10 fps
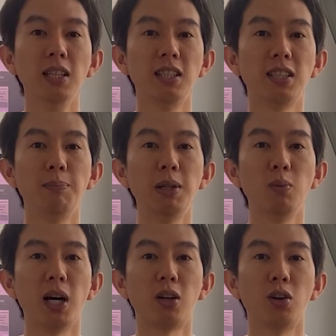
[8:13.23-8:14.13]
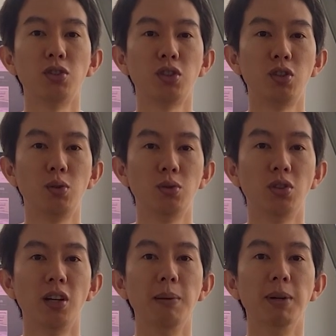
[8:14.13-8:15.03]
Determine what constitutes
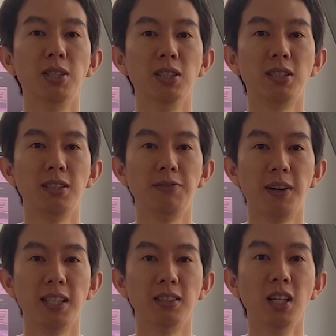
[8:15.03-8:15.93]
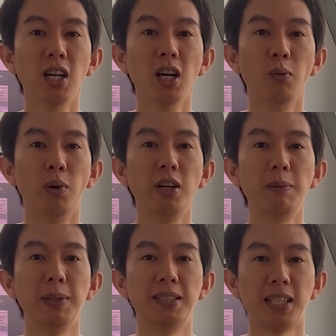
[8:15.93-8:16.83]
your emergency funds. Will
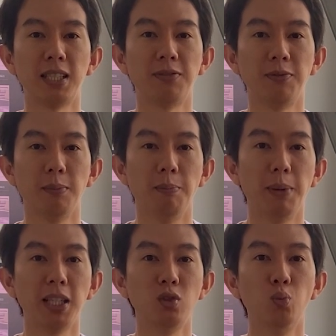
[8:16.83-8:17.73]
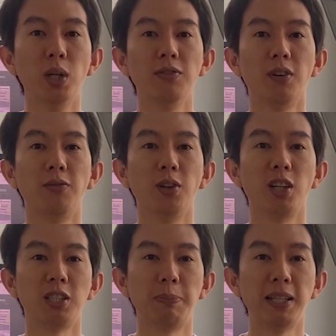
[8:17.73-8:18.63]
it be 6 months worth of your
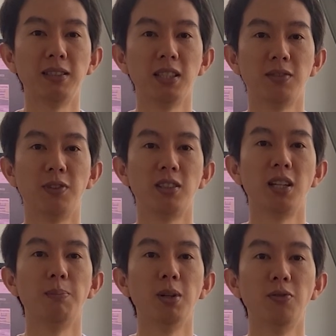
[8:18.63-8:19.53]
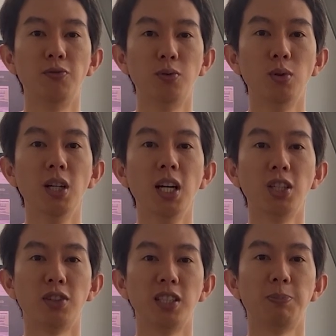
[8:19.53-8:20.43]
expenses, for example, food,
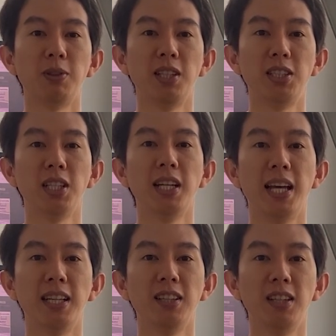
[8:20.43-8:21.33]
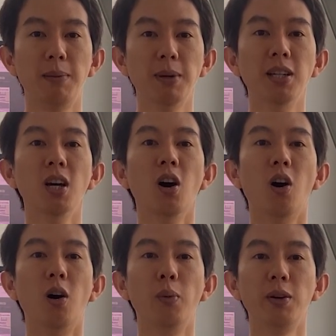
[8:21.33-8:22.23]
transportation, and entertainment,
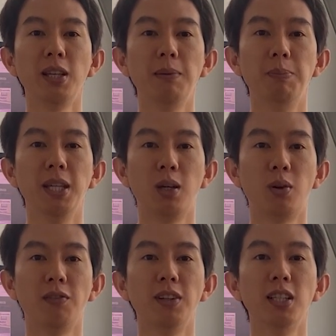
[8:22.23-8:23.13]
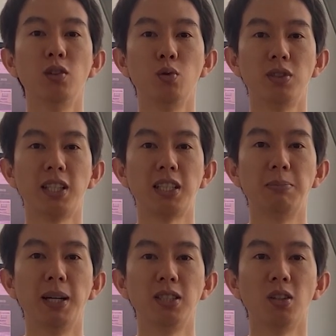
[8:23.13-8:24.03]
or will it be equivalent to 6
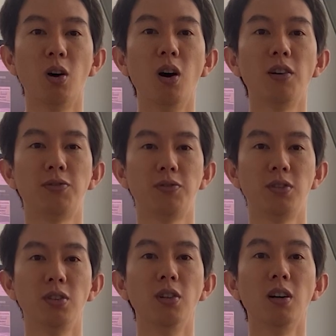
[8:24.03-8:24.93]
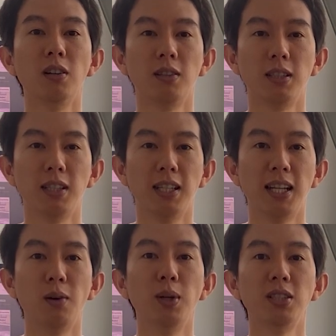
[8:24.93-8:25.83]
months of your
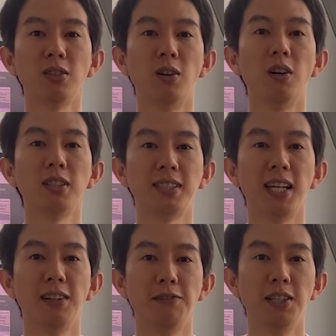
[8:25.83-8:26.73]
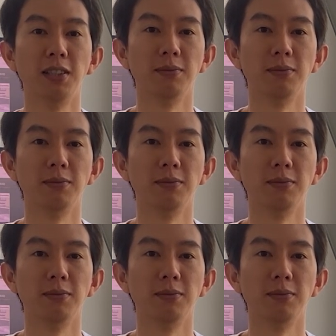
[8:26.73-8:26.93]
allowance or salary?